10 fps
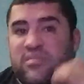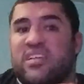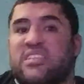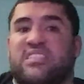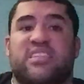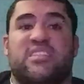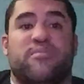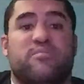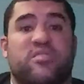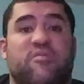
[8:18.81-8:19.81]

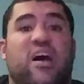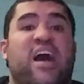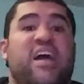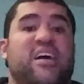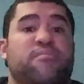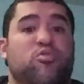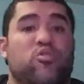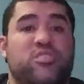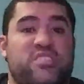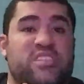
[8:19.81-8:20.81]
Symptoms of ion
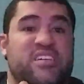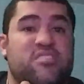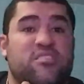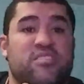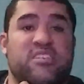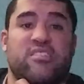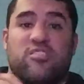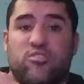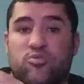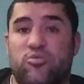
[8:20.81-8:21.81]
poisoning
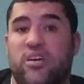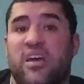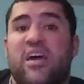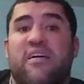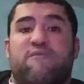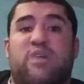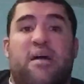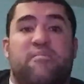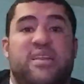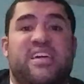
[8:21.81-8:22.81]
include
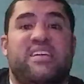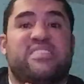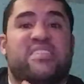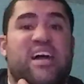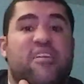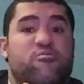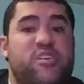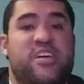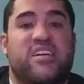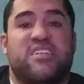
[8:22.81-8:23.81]
vomiting,
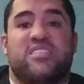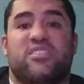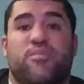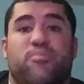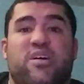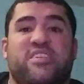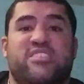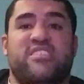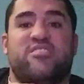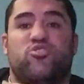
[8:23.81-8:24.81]
diarrhea,
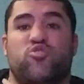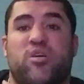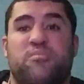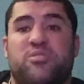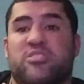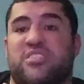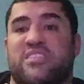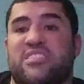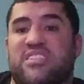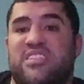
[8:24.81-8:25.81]
depression, tremors,
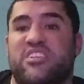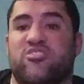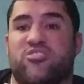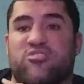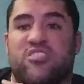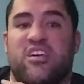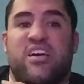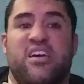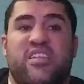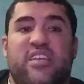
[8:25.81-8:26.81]
and seizures.
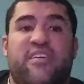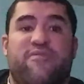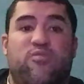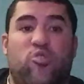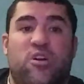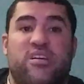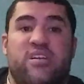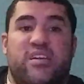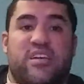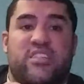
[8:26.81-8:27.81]
Therefore,
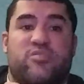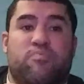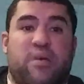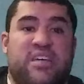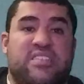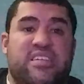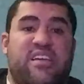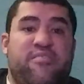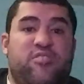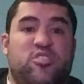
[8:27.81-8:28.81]
it's best to
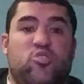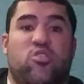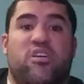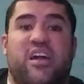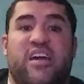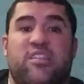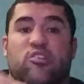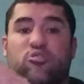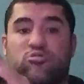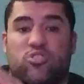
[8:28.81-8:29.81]
give your dog a
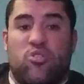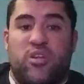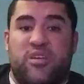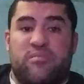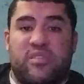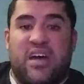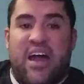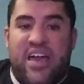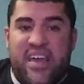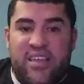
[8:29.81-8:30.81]
low sodium
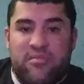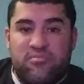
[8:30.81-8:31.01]
diet.